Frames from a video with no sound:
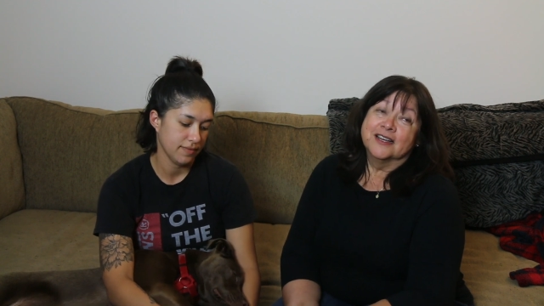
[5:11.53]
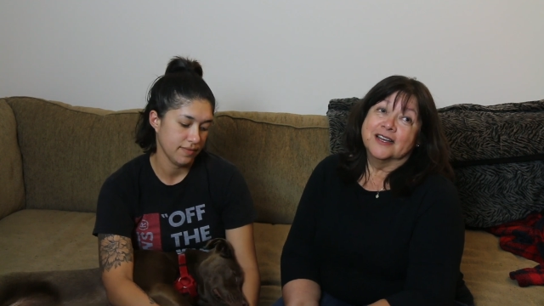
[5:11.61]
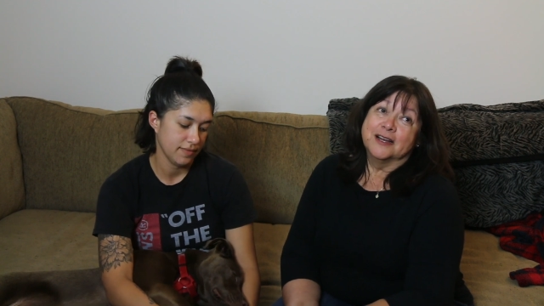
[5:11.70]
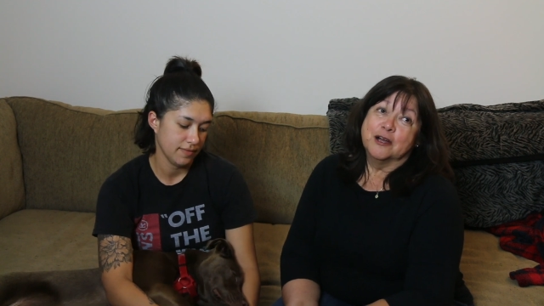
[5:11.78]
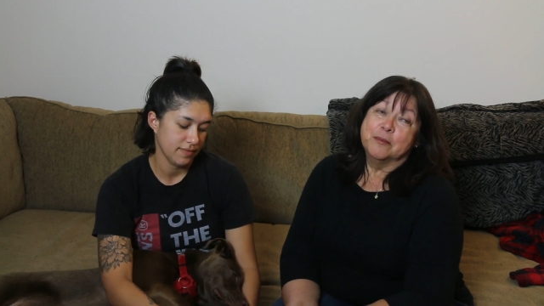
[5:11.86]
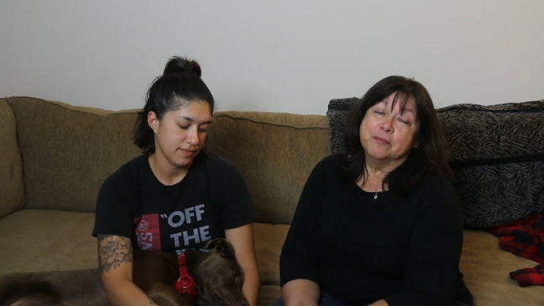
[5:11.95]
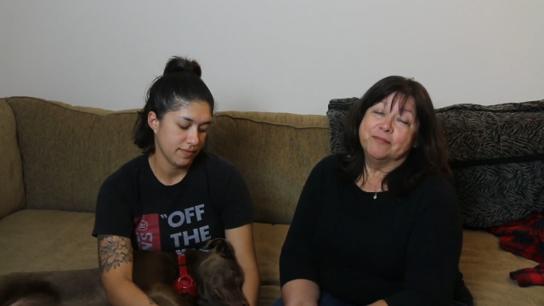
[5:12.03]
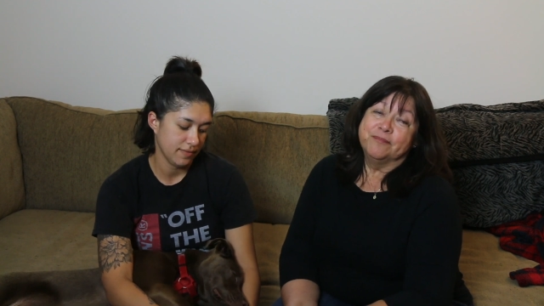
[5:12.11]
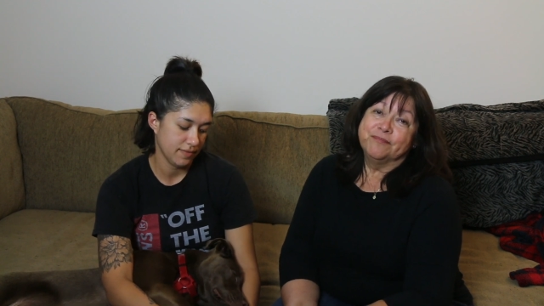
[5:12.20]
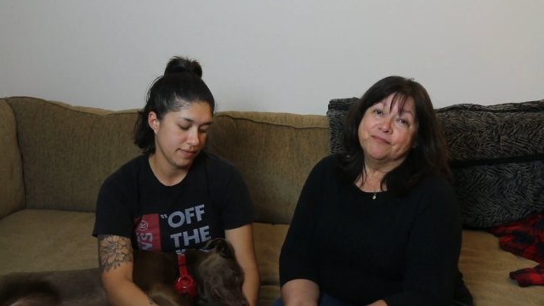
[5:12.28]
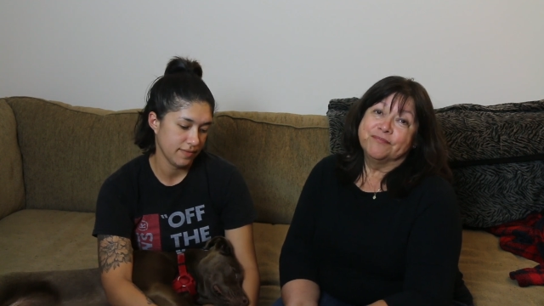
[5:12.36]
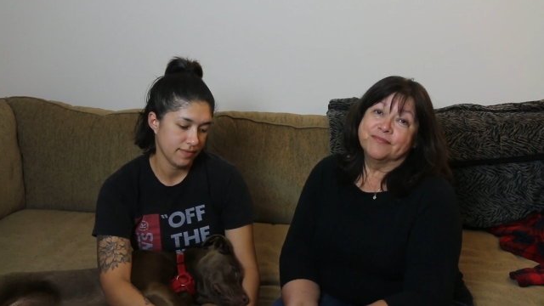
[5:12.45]

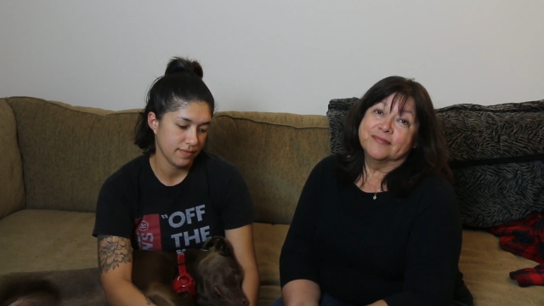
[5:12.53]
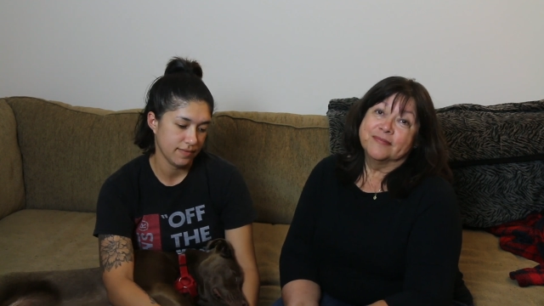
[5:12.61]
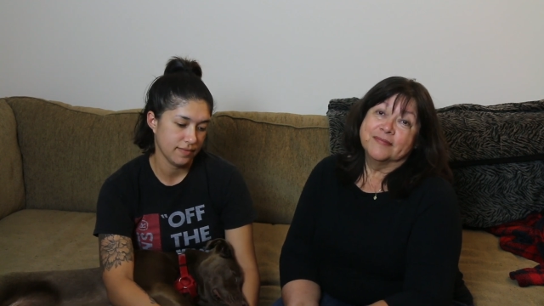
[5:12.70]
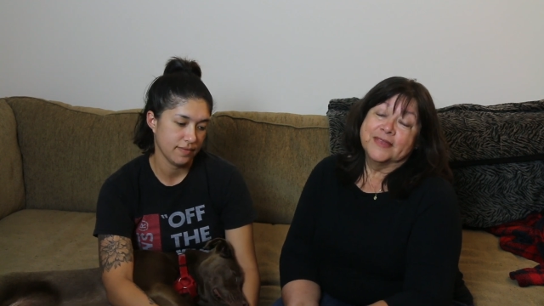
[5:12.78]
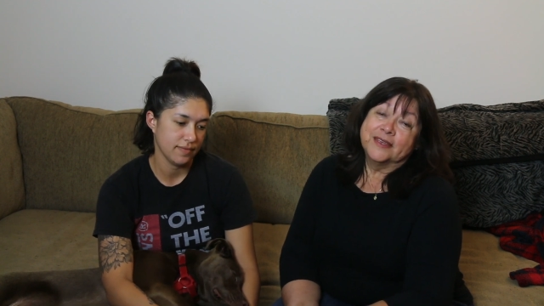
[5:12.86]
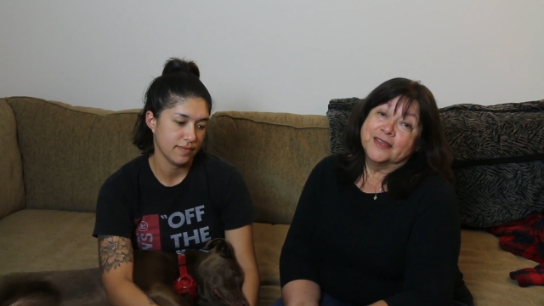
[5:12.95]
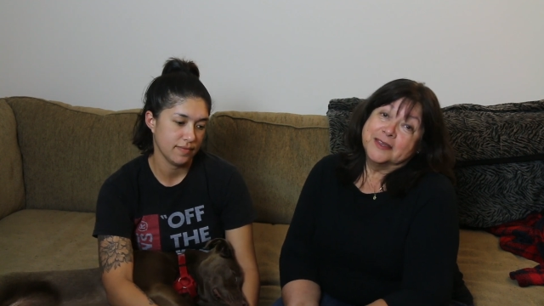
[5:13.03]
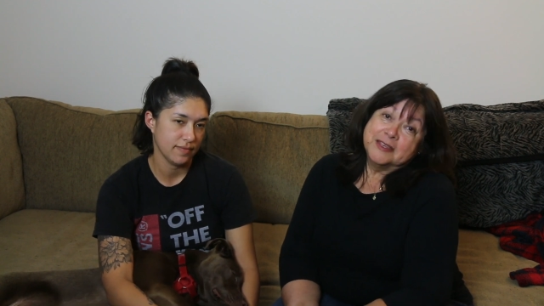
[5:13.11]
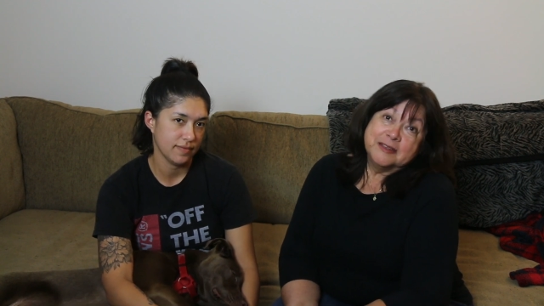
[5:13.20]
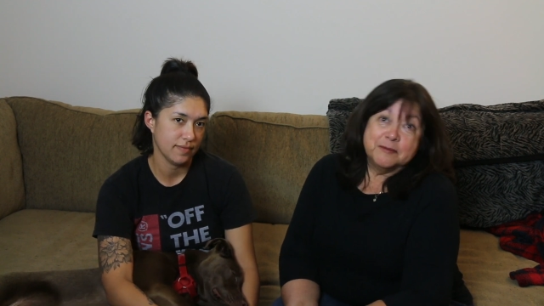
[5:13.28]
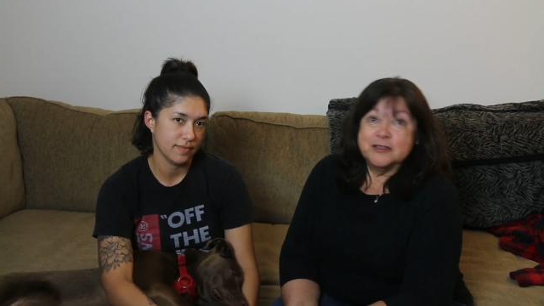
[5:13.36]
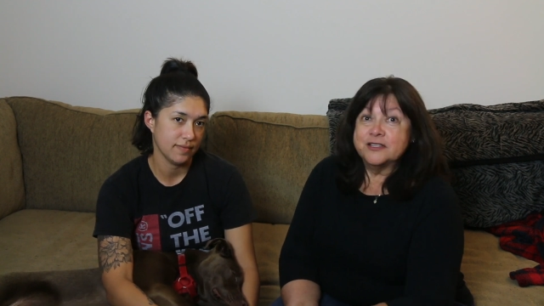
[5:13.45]
Speaker 1: Um, and
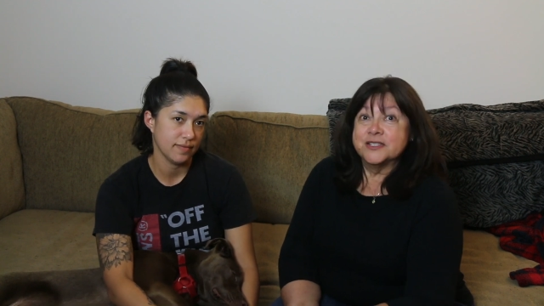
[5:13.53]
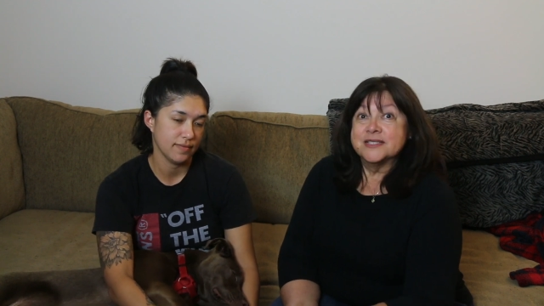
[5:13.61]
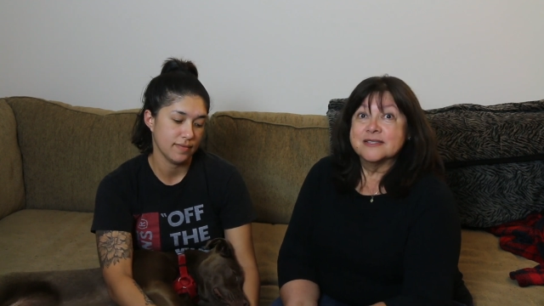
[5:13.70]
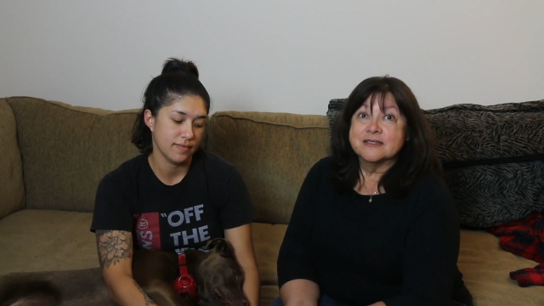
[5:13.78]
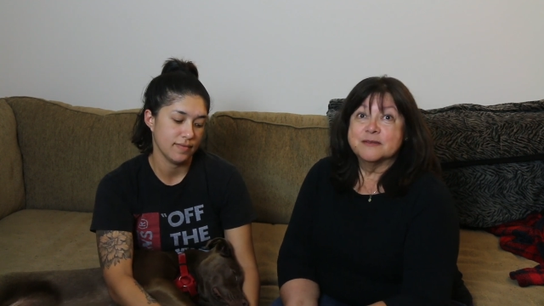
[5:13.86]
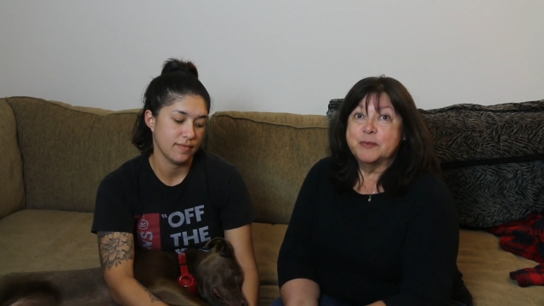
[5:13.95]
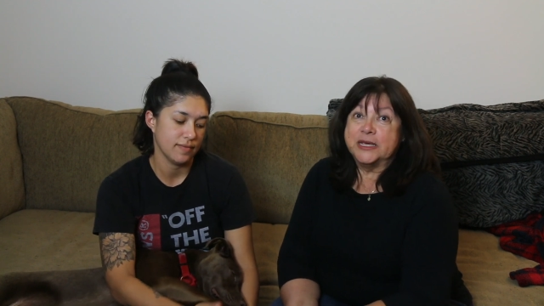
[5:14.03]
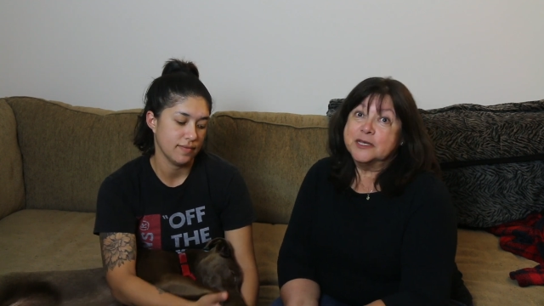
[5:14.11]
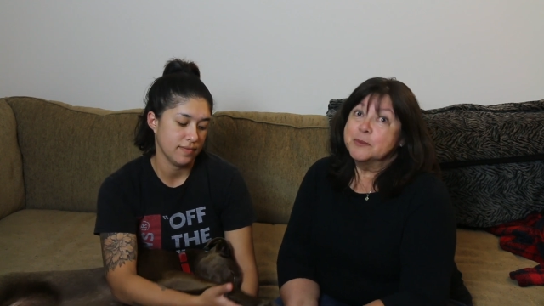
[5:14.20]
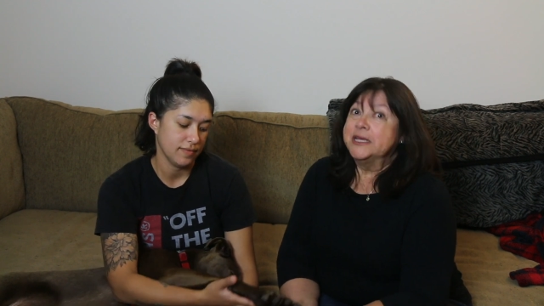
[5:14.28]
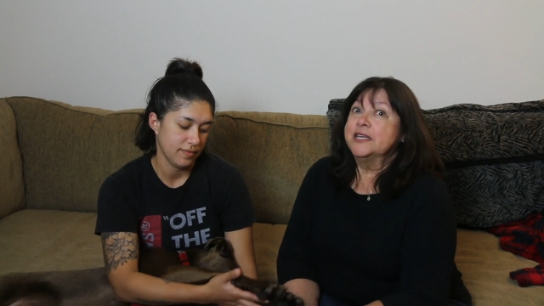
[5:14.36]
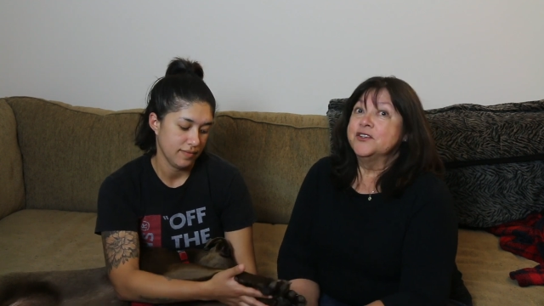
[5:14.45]
it just
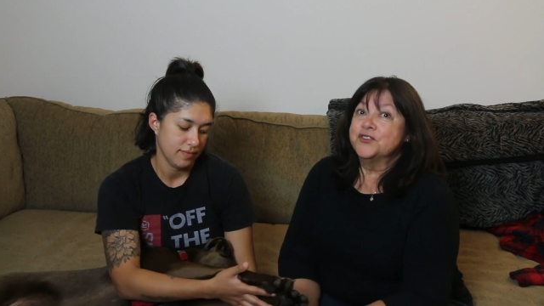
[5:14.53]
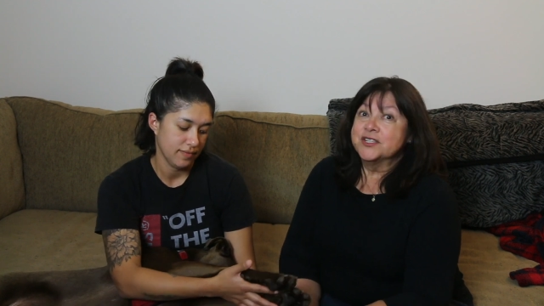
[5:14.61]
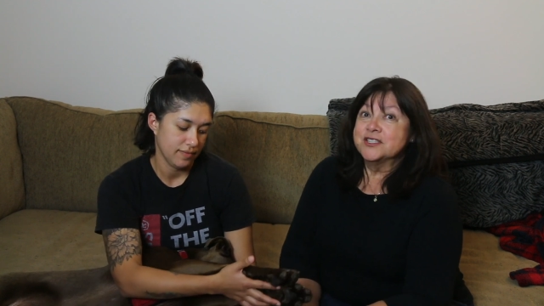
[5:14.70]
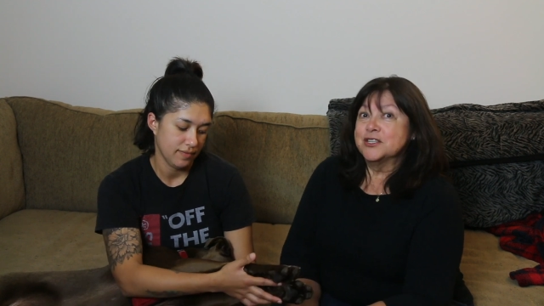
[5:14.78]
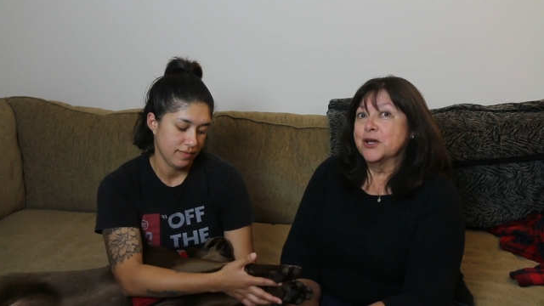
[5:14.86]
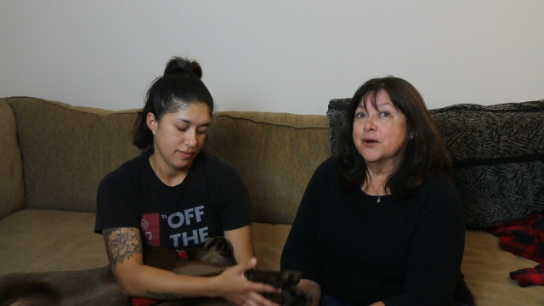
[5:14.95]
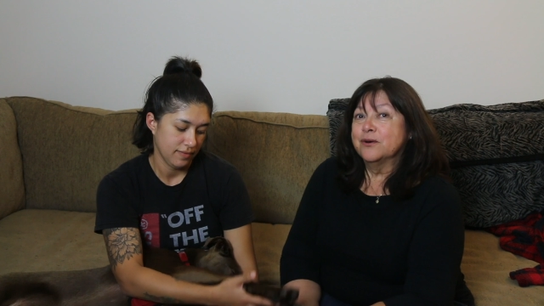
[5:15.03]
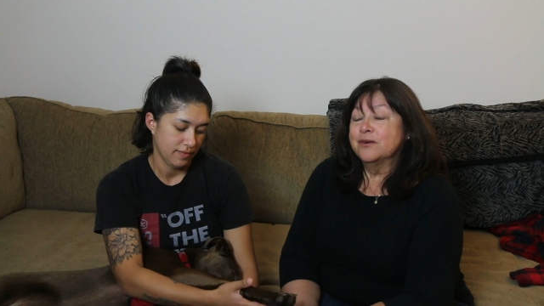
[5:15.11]
piqued my interest, so